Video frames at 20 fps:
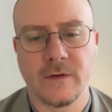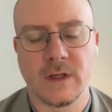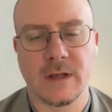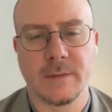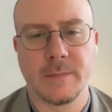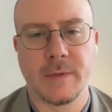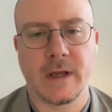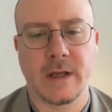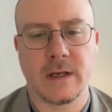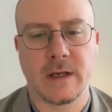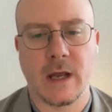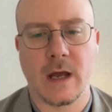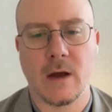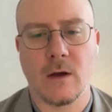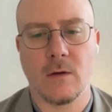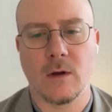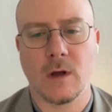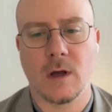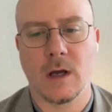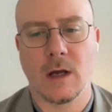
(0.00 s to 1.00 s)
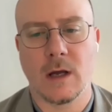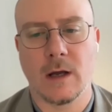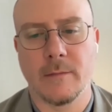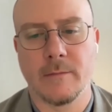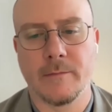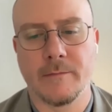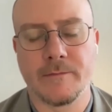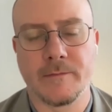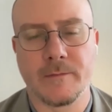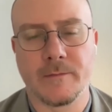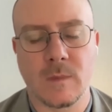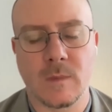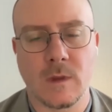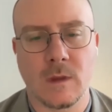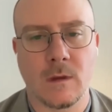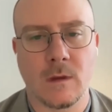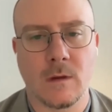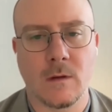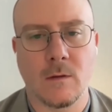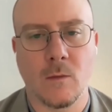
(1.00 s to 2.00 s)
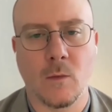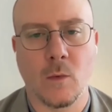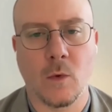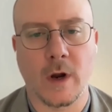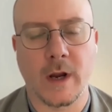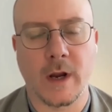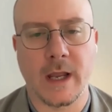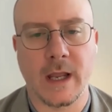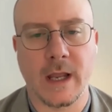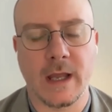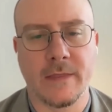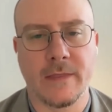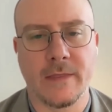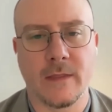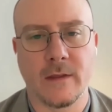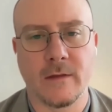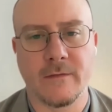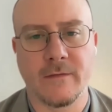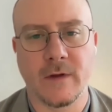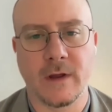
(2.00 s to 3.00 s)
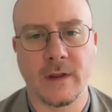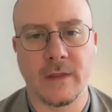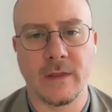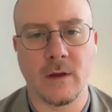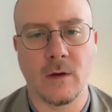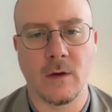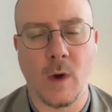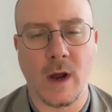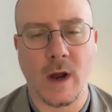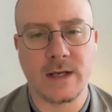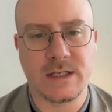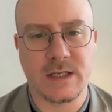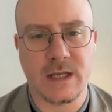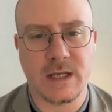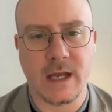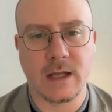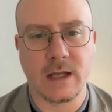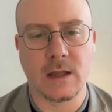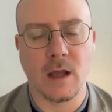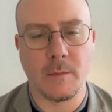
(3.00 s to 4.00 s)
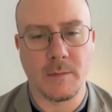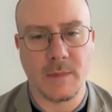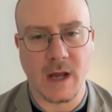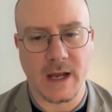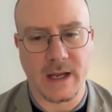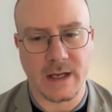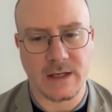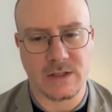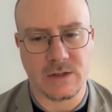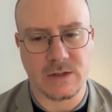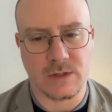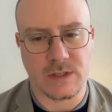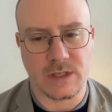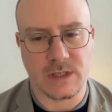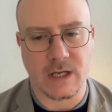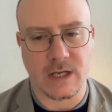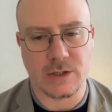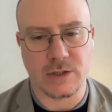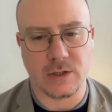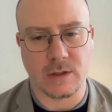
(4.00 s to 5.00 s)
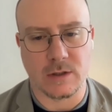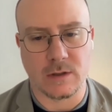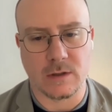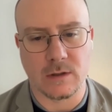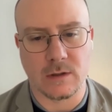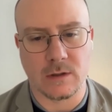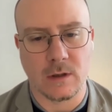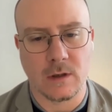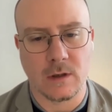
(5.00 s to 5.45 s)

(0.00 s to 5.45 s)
Felipe, now working in the YCA Alumni Association.